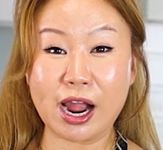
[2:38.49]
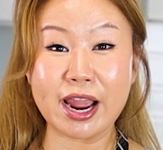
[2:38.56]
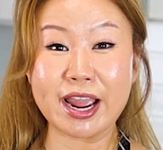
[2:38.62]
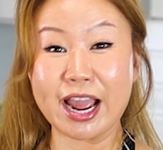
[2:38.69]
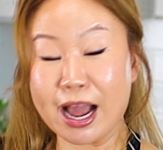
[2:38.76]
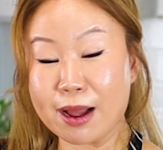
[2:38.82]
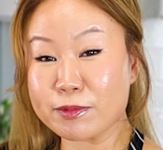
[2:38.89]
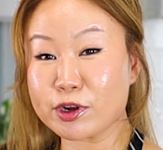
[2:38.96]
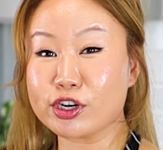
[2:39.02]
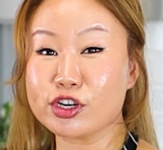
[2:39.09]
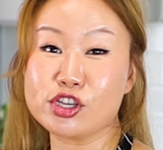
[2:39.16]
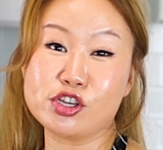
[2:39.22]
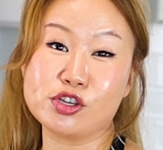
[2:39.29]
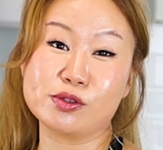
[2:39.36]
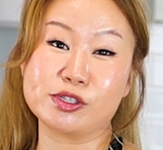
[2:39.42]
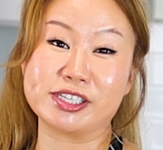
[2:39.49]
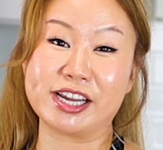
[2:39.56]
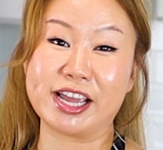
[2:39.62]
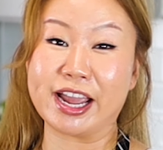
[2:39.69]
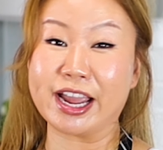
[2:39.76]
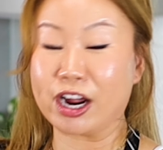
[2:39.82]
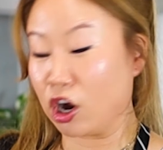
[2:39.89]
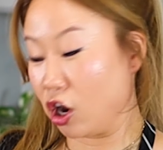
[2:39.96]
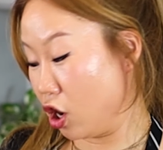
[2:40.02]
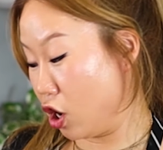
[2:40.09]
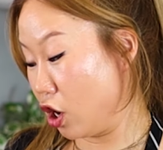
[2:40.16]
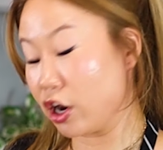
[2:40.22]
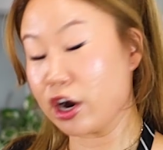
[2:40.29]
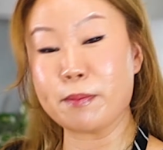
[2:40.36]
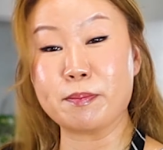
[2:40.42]
I am gonna use today
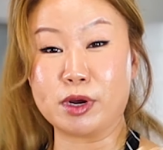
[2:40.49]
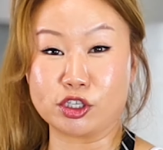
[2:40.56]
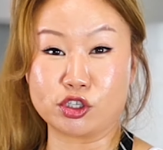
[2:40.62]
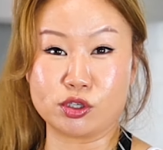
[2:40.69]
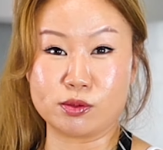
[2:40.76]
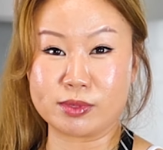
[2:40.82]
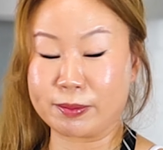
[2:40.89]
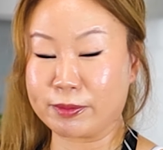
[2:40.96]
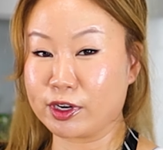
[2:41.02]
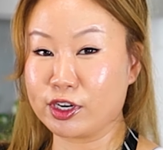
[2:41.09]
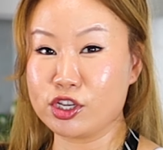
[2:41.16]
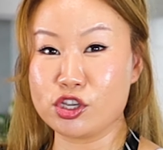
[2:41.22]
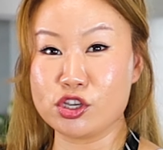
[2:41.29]
are mushrooms. I'm gonna